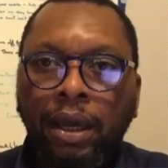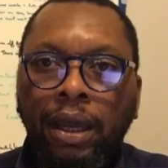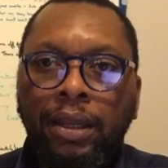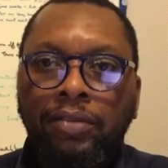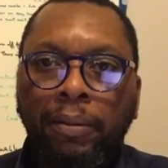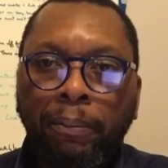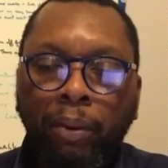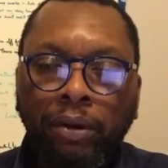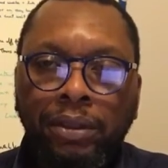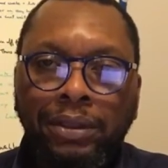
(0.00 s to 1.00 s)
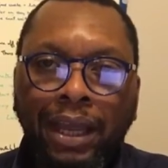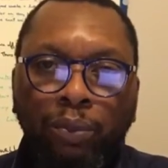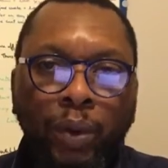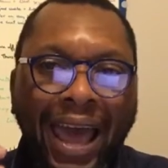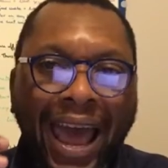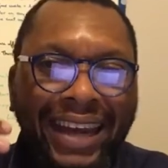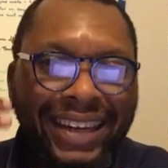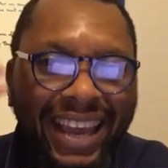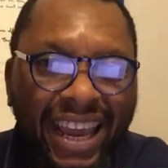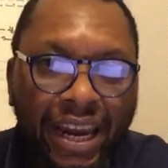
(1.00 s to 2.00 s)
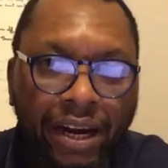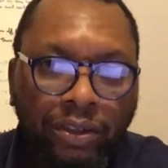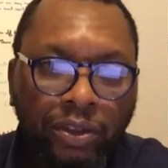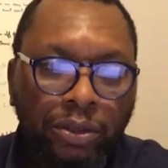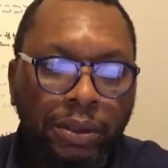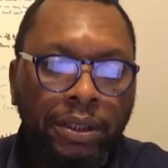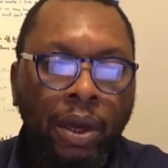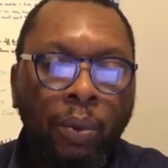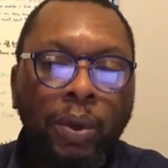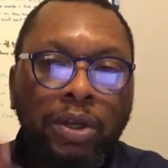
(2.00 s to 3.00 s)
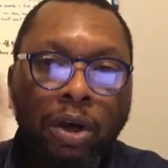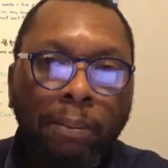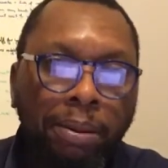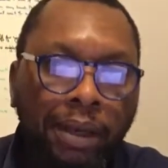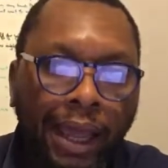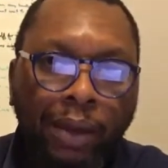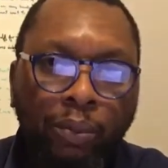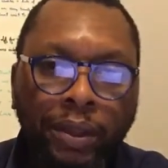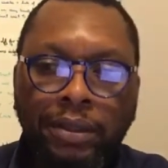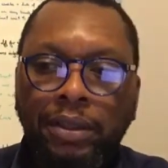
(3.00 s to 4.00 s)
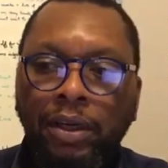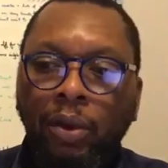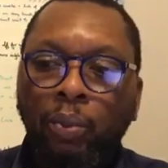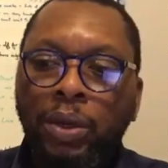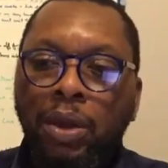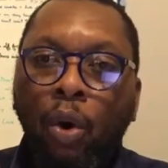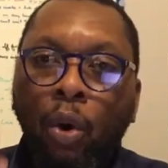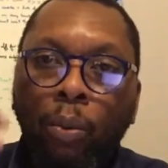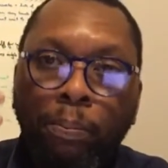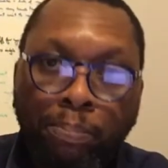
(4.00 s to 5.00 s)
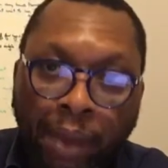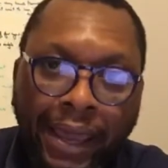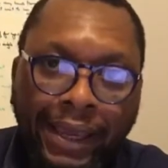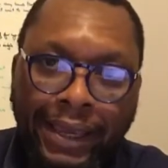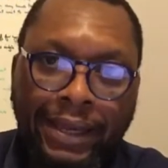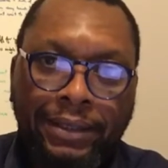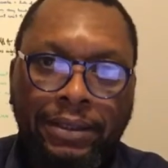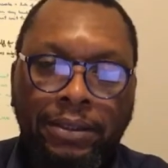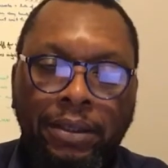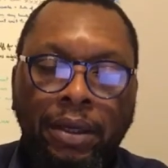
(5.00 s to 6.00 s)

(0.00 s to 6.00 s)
It is important that we adhere to it. We comply with it. We obey it.